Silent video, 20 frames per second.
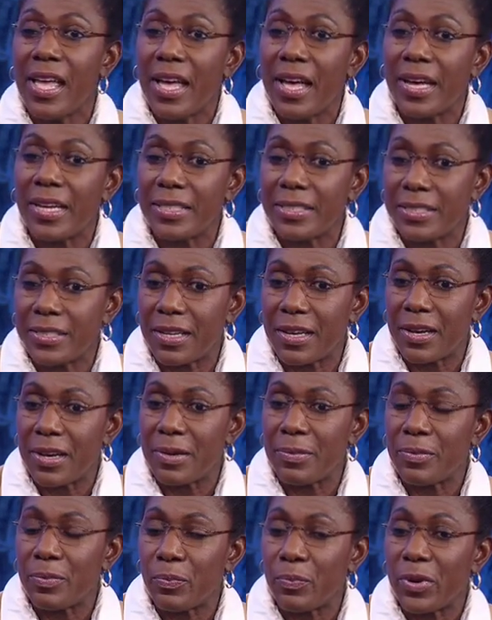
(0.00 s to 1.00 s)
And
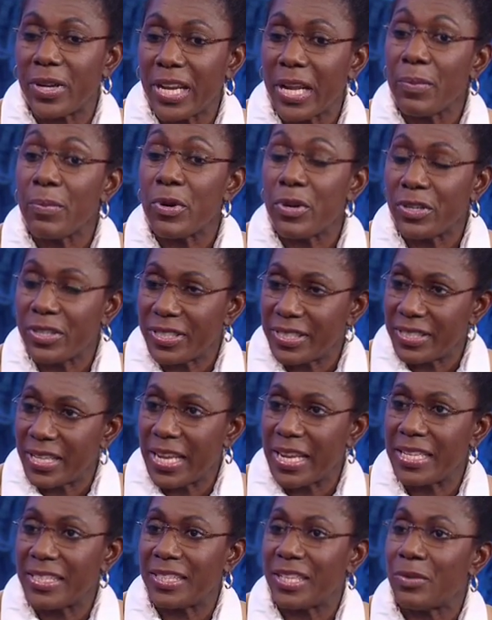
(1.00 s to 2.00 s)
what I'm going to
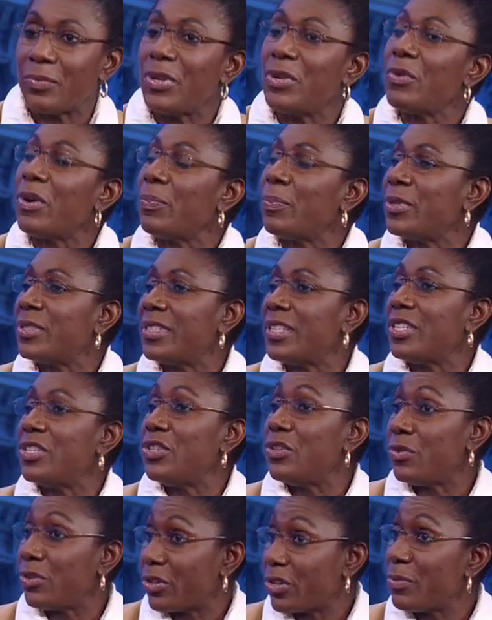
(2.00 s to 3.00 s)
say is that we represent
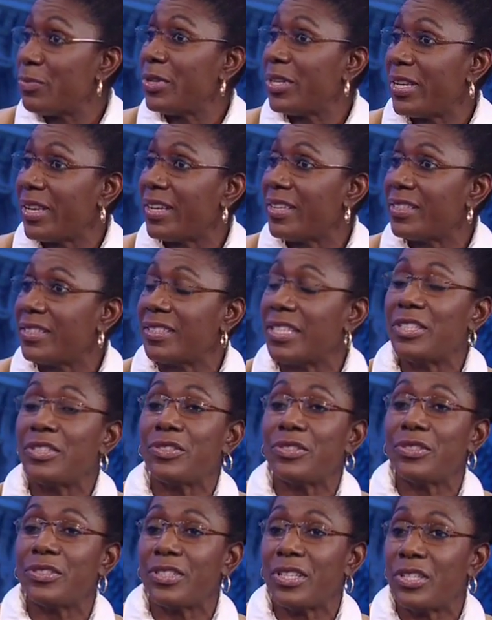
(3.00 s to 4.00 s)
Newark Community Health
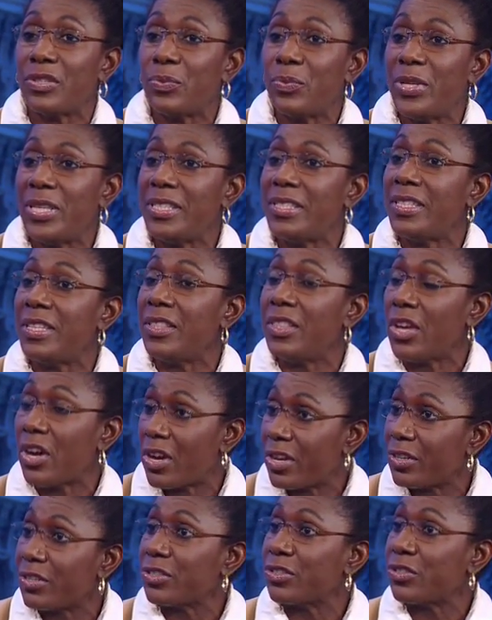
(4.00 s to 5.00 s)
Centers, and we see the
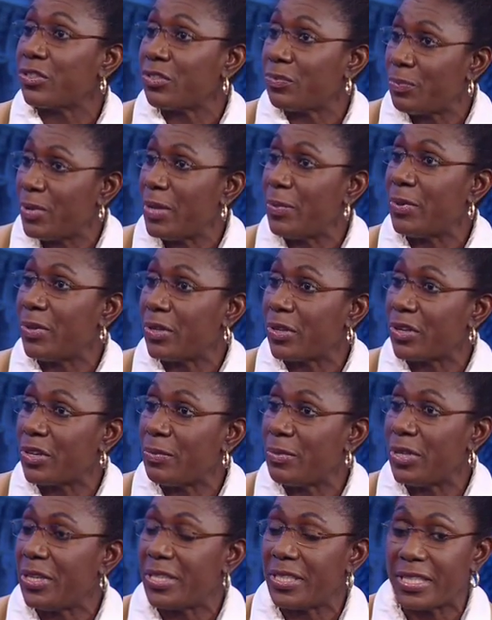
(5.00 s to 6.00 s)
underserved people in the
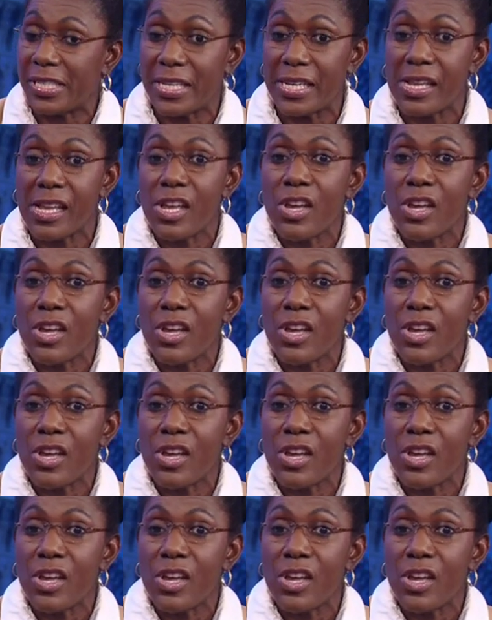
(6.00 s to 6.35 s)
community.